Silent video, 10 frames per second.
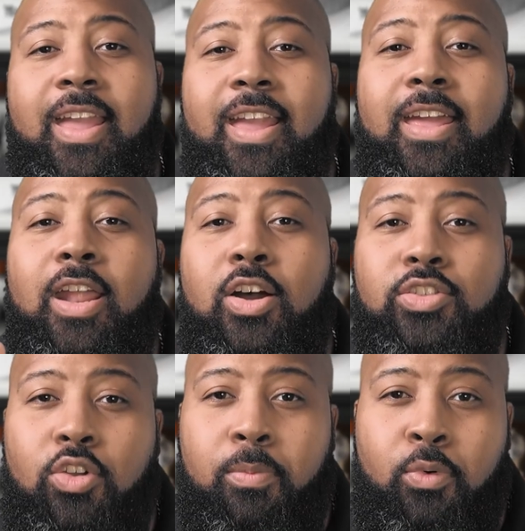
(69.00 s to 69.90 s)
it
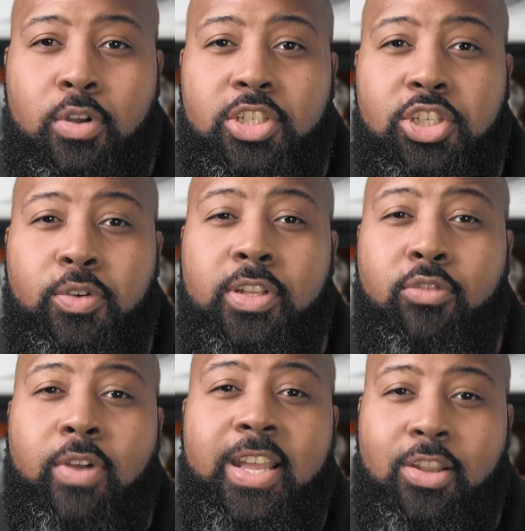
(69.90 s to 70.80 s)
also points you
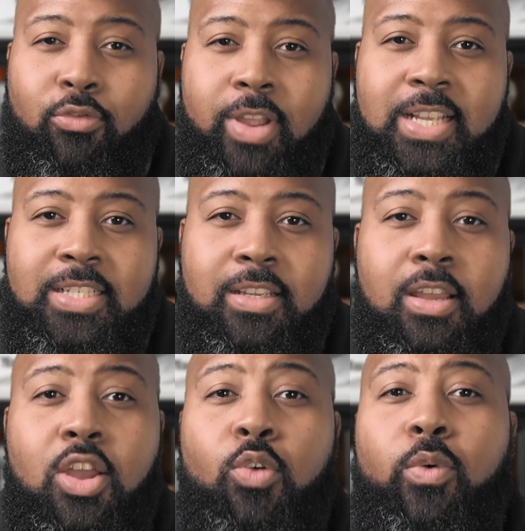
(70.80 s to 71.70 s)
in the right
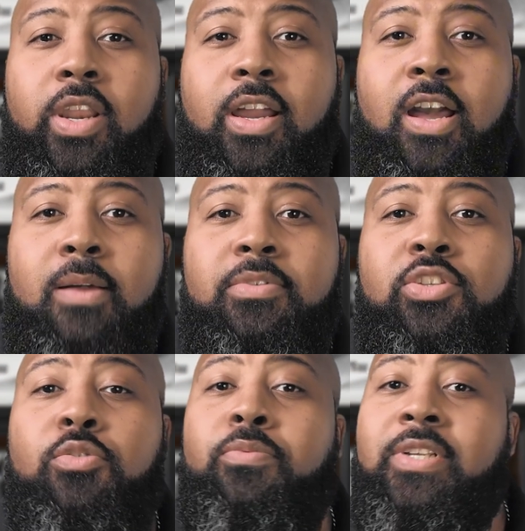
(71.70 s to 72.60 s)
direction when it
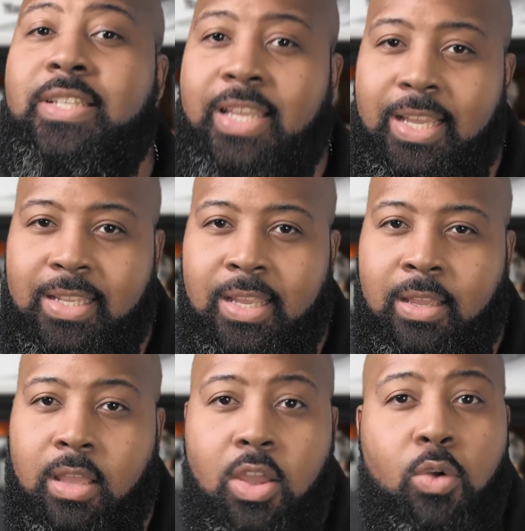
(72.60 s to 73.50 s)
comes to
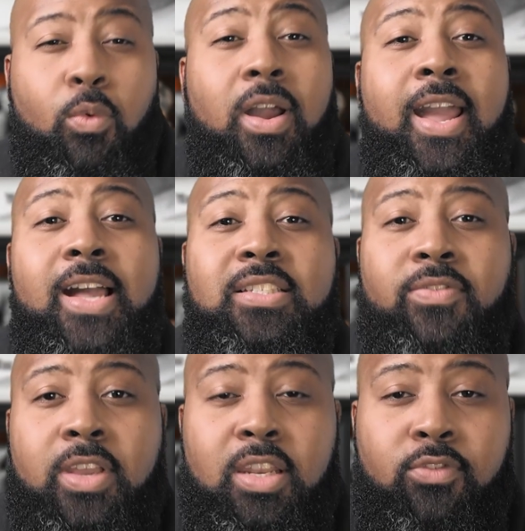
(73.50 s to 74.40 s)
predicting what
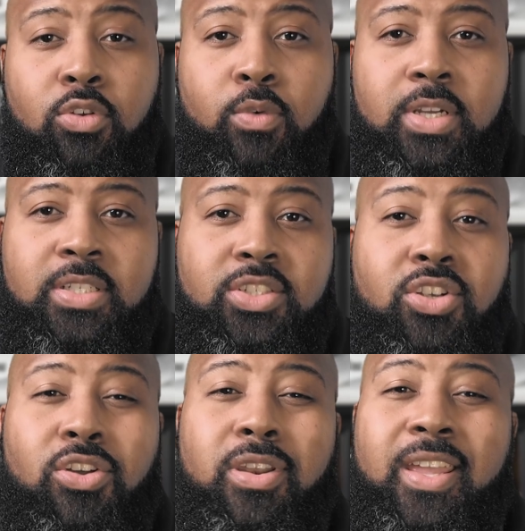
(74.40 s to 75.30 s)
kinds of interview
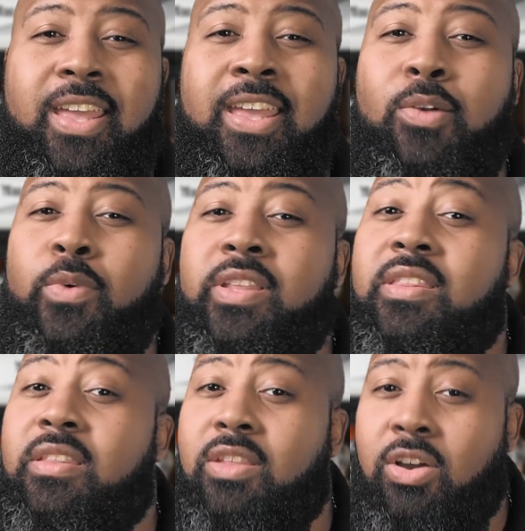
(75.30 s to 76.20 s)
questions you're going to get hit
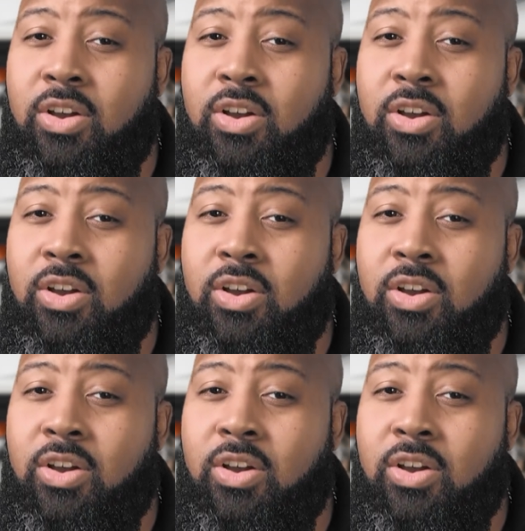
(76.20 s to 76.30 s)
with the